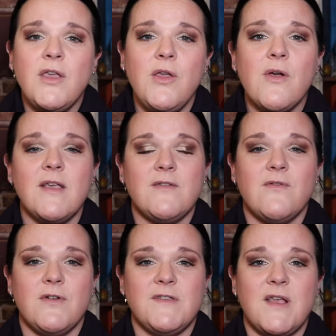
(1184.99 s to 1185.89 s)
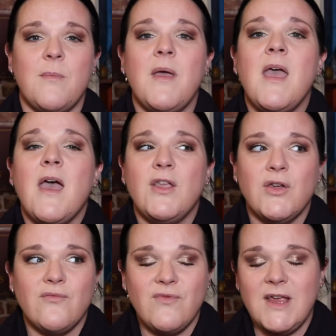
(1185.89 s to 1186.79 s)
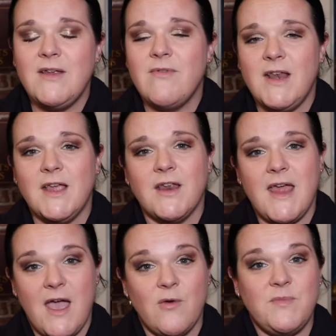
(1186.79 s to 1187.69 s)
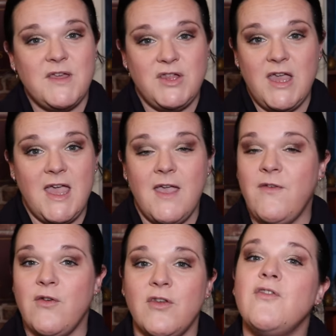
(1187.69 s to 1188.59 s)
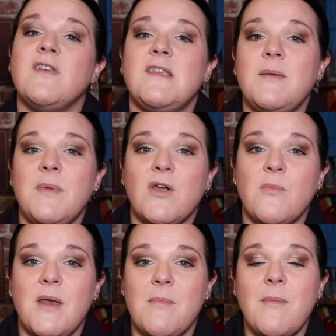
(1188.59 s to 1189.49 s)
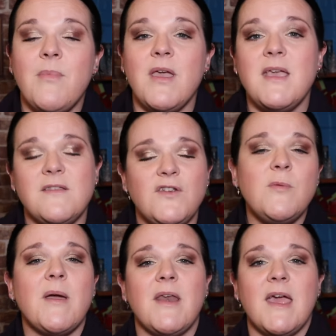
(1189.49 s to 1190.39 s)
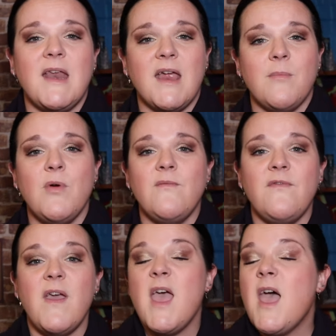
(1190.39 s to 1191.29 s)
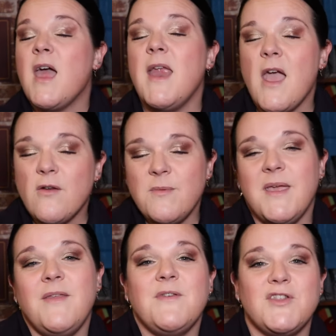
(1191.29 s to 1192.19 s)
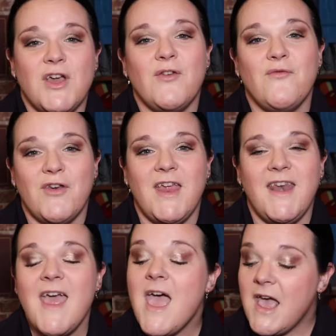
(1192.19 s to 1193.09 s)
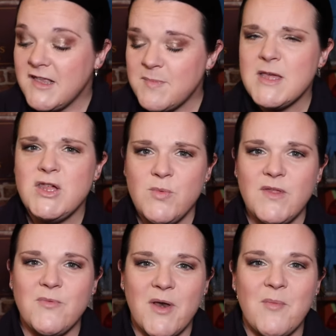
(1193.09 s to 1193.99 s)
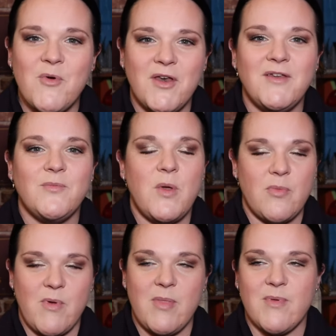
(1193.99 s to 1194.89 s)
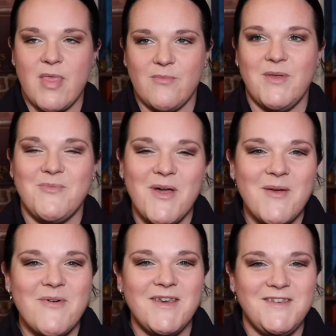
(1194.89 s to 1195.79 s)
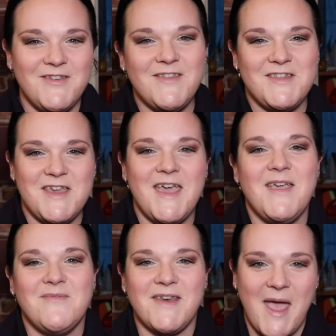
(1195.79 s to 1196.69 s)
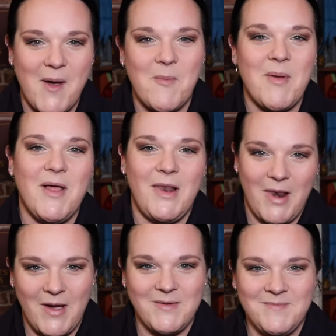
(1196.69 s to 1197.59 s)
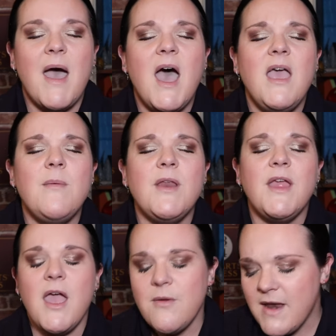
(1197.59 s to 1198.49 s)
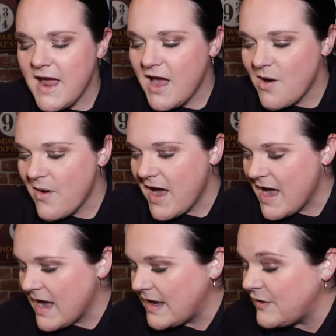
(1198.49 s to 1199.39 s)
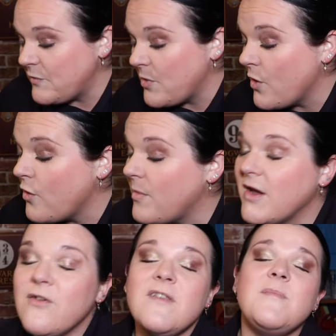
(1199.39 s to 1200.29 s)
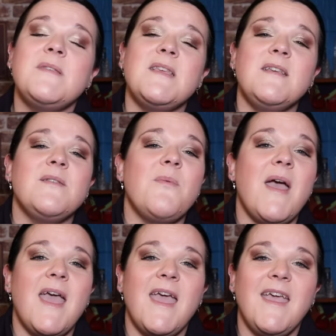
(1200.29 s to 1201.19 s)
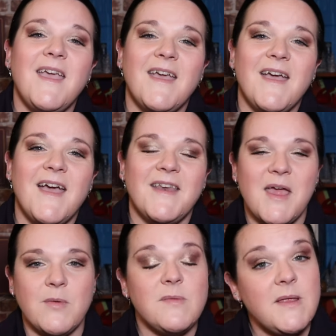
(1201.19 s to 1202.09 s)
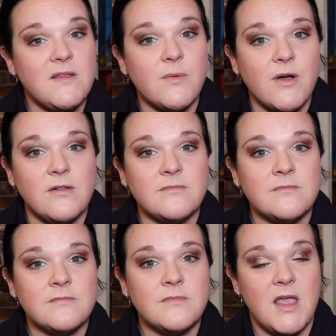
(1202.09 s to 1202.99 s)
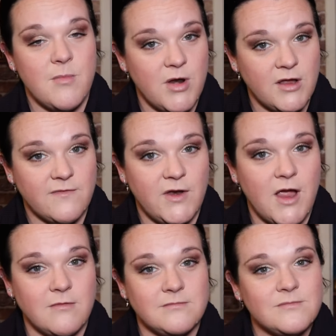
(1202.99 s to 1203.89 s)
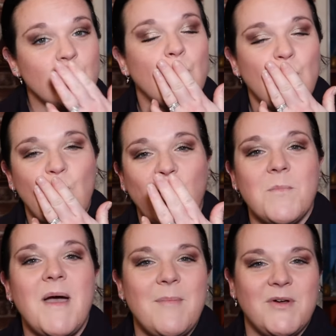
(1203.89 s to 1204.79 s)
You guys are awesome and you're really, really going to help this year. If you're interested in becoming a member, it's £2.99 a month and it helps me keep this channel running. Especially with what I want to, with, with what I want to do this year, it would help a lot. But I am going to go now and put all my Christmas things away and I will speak to you all in my next video. Bye